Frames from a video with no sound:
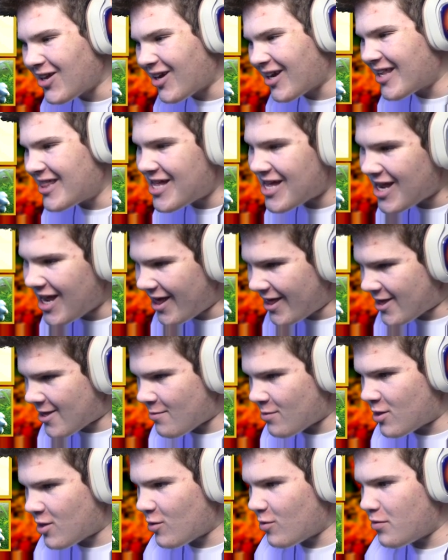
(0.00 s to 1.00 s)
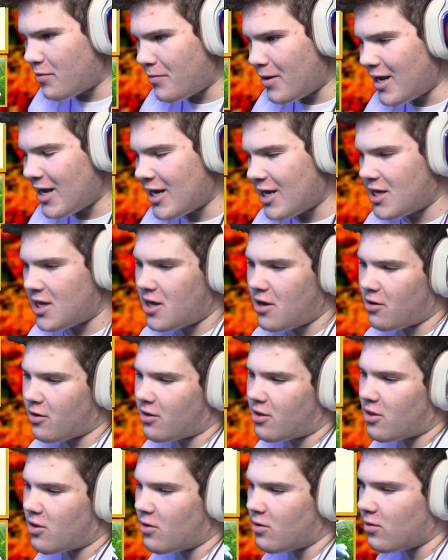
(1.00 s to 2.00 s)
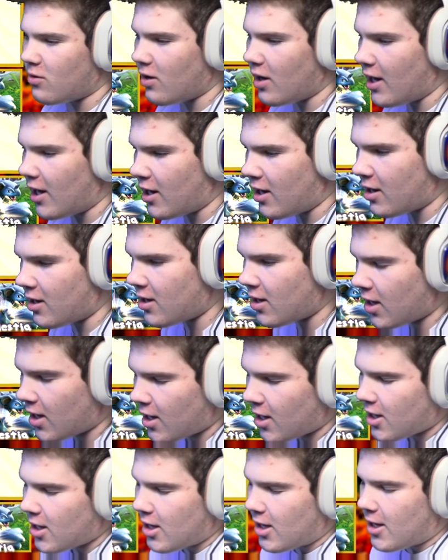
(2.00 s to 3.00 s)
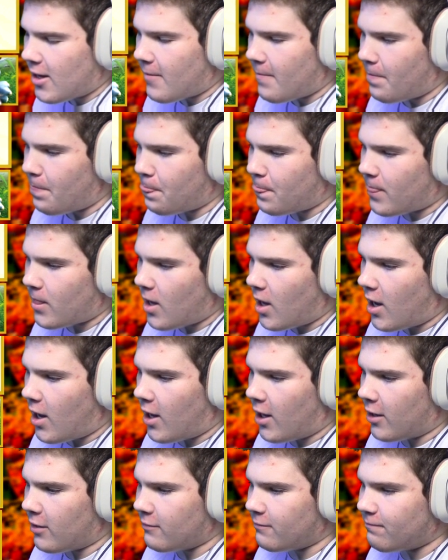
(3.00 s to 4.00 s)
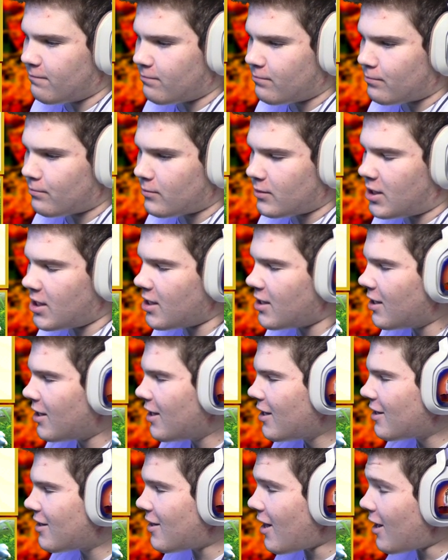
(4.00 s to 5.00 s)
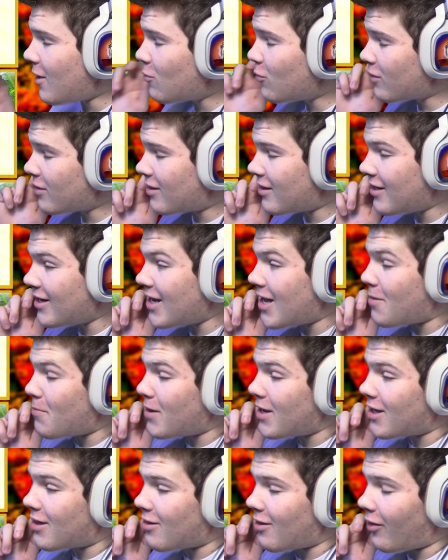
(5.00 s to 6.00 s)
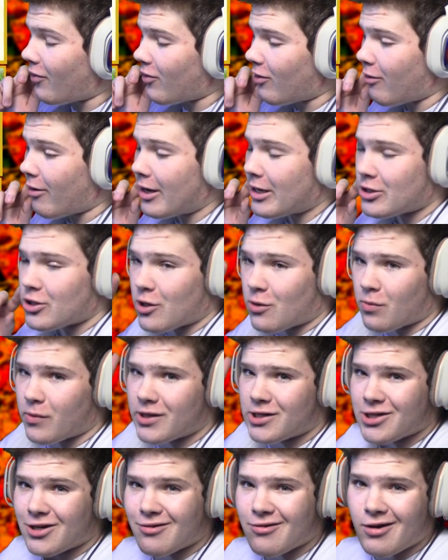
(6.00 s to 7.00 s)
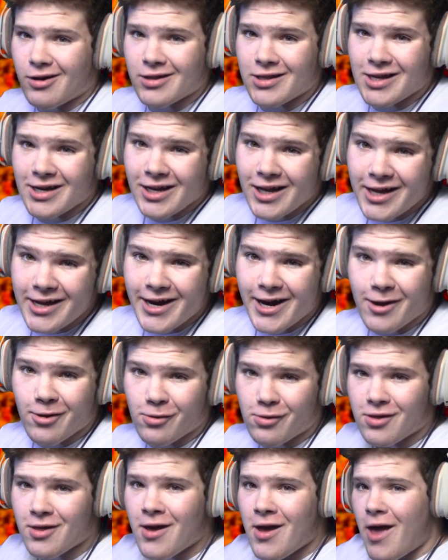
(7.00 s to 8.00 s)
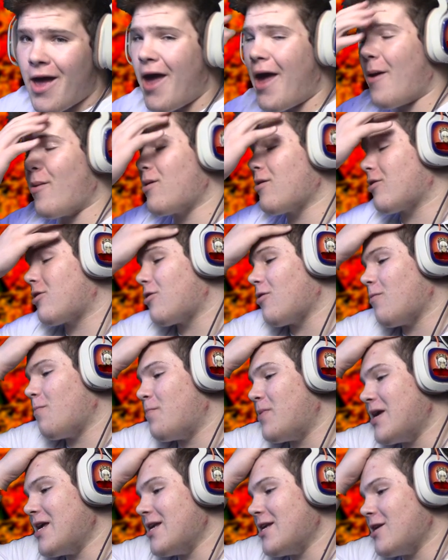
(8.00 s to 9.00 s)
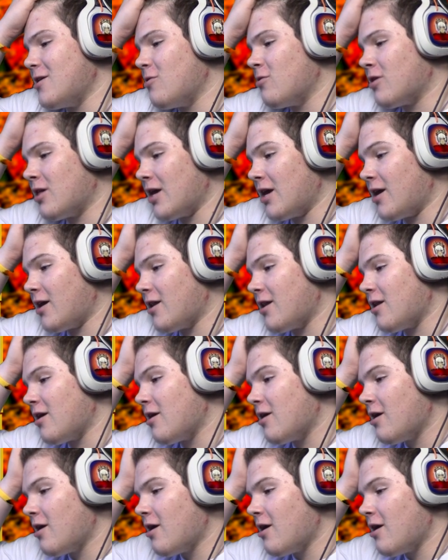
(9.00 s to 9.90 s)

Rock. In the last episode, we made it here to uh, uh, Steinwood City and made solve the crashes. We took on the lighthouse, and we also beat using